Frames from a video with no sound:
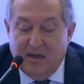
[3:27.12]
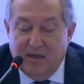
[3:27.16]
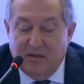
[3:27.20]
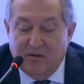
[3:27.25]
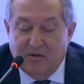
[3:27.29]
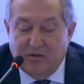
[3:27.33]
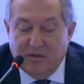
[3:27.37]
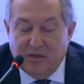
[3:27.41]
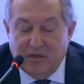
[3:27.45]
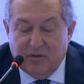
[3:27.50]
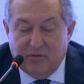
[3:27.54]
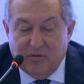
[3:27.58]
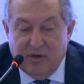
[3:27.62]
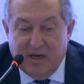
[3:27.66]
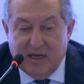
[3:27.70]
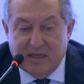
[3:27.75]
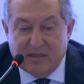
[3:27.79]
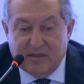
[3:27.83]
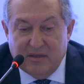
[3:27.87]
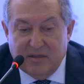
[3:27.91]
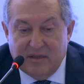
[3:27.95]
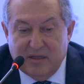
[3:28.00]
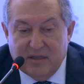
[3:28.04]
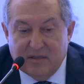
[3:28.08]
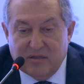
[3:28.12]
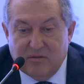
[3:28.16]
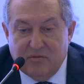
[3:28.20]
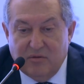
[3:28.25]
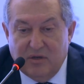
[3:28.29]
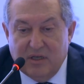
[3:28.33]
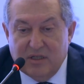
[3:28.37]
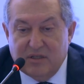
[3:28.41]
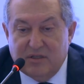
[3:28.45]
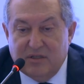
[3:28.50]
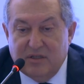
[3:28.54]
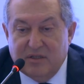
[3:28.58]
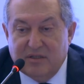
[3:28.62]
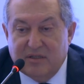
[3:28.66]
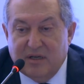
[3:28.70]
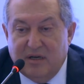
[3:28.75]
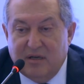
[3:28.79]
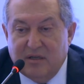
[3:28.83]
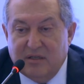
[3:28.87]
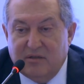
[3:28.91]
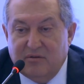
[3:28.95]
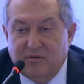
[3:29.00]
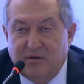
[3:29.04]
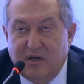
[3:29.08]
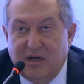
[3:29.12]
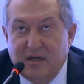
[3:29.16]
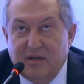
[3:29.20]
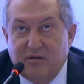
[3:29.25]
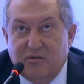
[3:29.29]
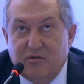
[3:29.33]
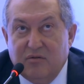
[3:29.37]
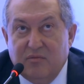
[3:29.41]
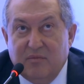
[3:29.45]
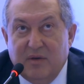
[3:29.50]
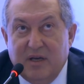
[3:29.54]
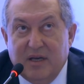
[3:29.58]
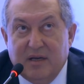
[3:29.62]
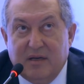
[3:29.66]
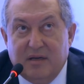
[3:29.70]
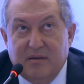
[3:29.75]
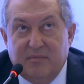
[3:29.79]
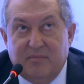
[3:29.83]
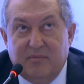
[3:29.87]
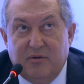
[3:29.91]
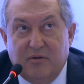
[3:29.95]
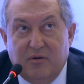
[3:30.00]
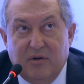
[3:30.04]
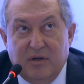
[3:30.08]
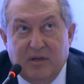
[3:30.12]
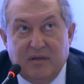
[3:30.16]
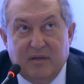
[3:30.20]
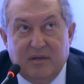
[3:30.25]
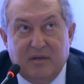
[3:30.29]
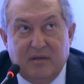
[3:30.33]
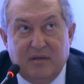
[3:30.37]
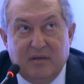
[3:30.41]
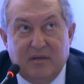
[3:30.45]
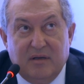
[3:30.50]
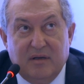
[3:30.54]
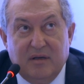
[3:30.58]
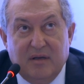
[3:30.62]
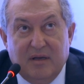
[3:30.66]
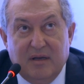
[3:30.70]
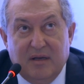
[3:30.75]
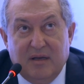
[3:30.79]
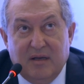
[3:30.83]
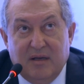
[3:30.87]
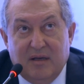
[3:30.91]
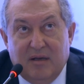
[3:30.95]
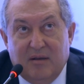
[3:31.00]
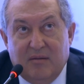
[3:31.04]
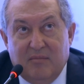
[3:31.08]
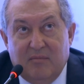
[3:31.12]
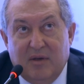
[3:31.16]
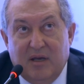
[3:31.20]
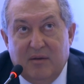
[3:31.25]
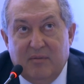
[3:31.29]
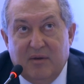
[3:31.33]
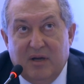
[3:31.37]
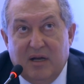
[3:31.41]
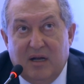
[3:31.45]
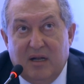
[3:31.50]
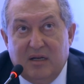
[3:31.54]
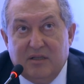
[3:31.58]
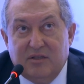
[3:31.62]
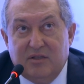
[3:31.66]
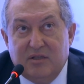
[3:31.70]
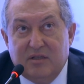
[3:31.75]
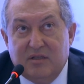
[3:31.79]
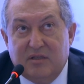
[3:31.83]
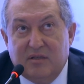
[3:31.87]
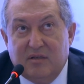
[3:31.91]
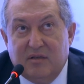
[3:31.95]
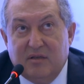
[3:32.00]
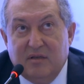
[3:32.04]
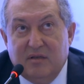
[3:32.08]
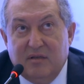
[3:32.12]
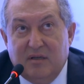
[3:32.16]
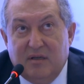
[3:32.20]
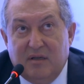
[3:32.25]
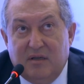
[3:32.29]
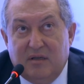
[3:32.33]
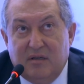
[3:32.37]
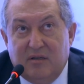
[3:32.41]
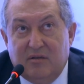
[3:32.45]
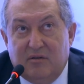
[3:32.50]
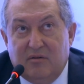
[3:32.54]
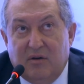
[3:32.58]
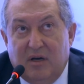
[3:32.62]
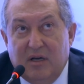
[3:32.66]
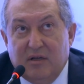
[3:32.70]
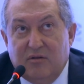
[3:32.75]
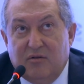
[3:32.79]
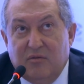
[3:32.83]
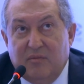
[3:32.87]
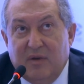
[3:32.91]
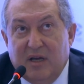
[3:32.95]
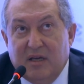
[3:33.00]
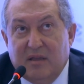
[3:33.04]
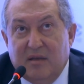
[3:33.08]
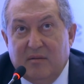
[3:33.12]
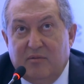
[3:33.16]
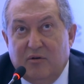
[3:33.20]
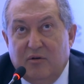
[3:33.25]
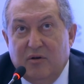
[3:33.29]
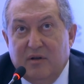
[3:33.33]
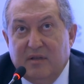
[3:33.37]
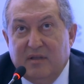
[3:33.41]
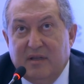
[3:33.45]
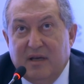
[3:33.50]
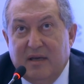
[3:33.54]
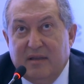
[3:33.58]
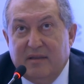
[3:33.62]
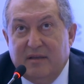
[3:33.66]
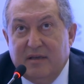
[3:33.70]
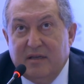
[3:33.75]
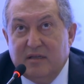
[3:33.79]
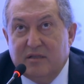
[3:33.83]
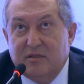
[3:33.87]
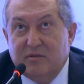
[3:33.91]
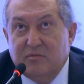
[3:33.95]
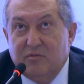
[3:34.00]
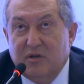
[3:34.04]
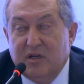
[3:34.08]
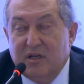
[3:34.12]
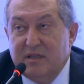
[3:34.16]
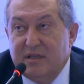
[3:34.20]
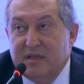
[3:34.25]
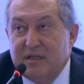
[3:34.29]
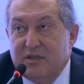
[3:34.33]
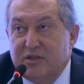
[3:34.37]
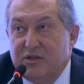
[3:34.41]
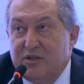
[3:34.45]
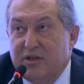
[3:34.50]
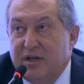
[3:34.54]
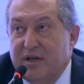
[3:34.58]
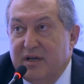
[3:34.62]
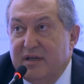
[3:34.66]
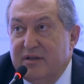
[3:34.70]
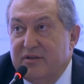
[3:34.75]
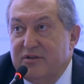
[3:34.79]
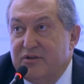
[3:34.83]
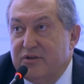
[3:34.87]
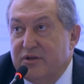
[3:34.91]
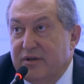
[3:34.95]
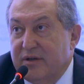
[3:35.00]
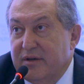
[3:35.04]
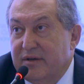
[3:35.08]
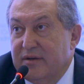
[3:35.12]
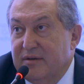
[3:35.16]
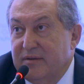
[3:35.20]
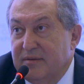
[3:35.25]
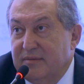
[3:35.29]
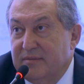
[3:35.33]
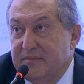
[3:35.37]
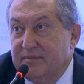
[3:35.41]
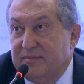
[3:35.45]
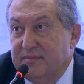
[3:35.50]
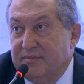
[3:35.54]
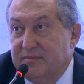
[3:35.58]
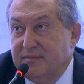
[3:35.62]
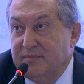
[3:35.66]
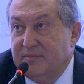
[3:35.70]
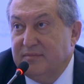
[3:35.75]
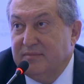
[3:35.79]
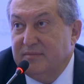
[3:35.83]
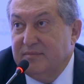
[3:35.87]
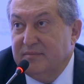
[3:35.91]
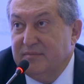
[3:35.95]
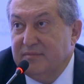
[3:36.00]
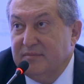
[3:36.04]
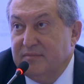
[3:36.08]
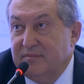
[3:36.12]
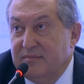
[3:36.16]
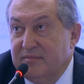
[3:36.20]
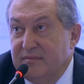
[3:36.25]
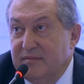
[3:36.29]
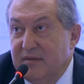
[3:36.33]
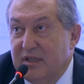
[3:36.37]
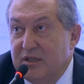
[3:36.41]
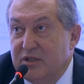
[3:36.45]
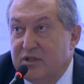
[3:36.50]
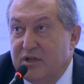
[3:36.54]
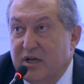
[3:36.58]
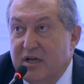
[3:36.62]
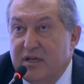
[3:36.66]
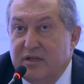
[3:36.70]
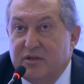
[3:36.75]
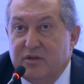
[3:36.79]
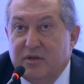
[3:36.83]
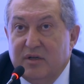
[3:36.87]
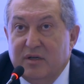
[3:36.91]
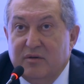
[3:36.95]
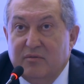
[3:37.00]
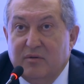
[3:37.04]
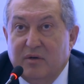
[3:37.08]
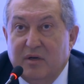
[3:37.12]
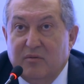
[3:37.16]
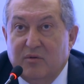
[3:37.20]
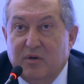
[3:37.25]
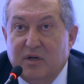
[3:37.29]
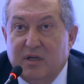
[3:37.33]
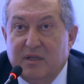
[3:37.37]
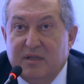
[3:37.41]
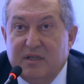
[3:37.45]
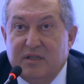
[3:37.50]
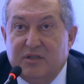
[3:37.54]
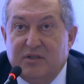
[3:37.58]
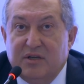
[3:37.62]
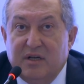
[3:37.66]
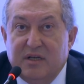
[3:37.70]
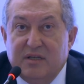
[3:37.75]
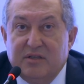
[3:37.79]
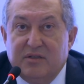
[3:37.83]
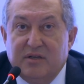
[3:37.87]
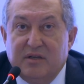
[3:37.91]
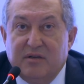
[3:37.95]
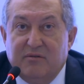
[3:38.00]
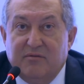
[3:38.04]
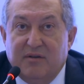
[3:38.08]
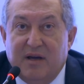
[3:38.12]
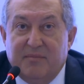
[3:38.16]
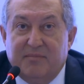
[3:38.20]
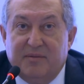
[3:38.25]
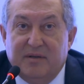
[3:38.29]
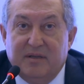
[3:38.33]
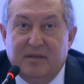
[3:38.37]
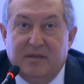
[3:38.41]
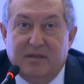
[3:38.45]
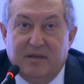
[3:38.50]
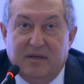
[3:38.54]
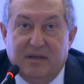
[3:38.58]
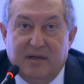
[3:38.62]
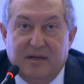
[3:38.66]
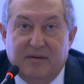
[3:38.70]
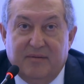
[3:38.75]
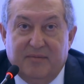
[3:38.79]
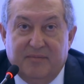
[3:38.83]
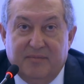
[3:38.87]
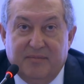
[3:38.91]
In order to answer these questions, I'll try to make a point, and maybe I'll just try to make the point that this world is changing. This world is changing rapidly.